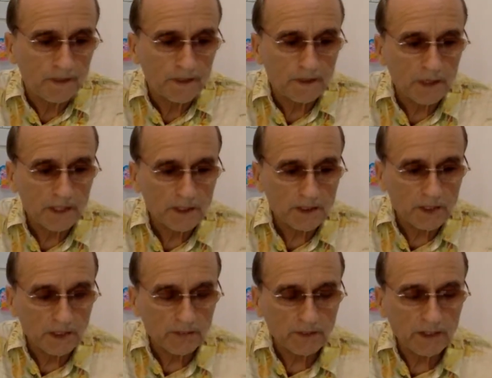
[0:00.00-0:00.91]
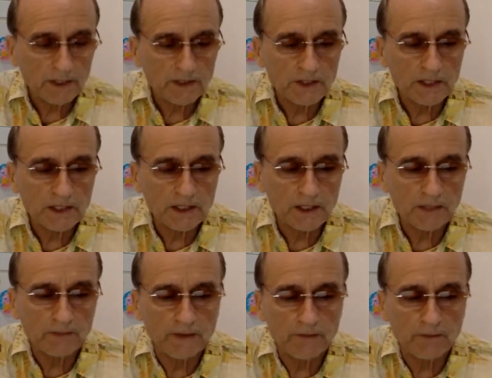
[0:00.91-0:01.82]
Yes, even
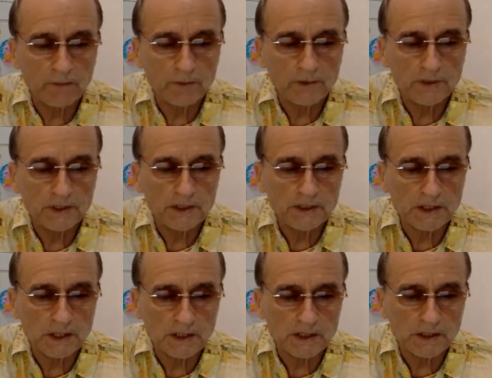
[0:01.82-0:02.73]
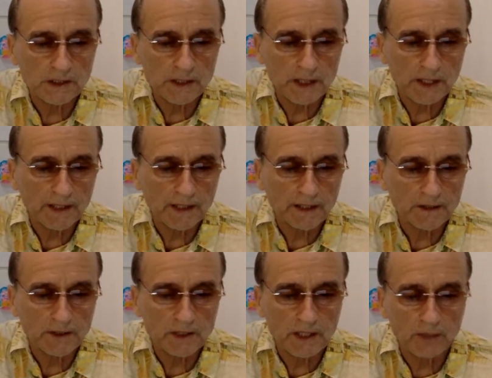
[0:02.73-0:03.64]
executive level positions like
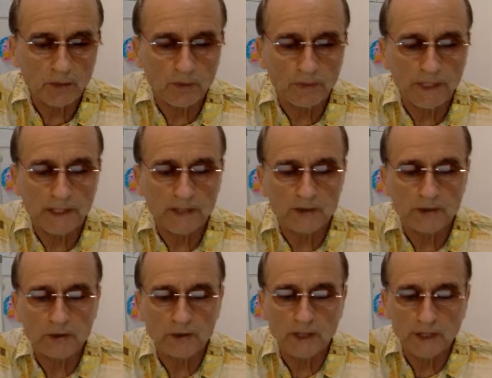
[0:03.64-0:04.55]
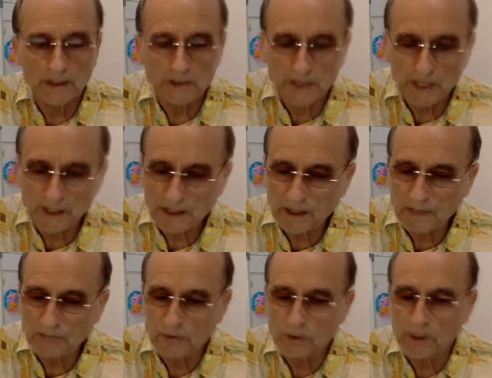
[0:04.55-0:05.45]
general manager,
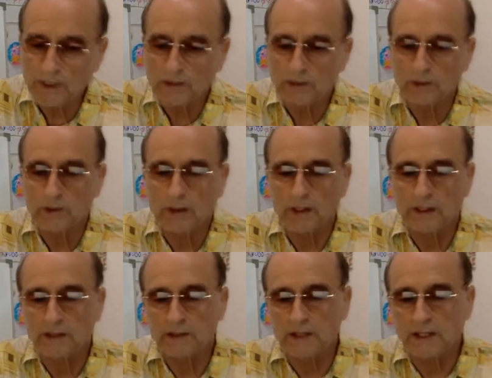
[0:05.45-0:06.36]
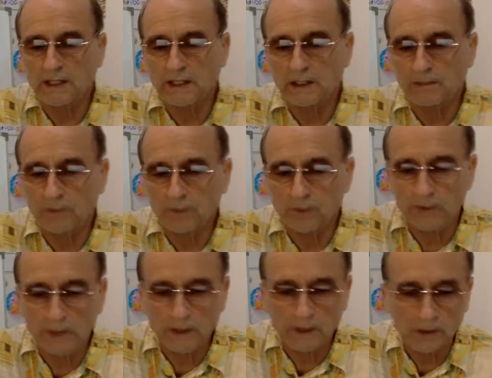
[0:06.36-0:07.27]
executive director, executive
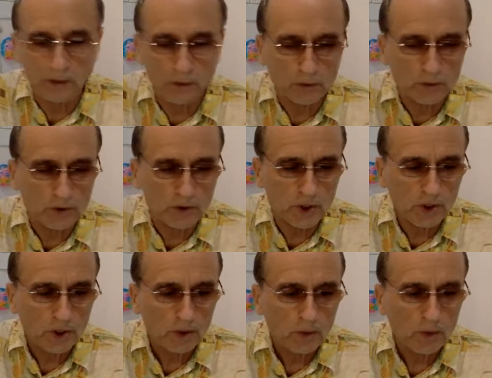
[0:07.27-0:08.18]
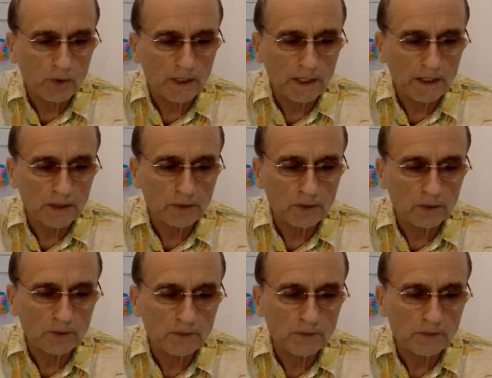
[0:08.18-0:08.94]
career coach, or interim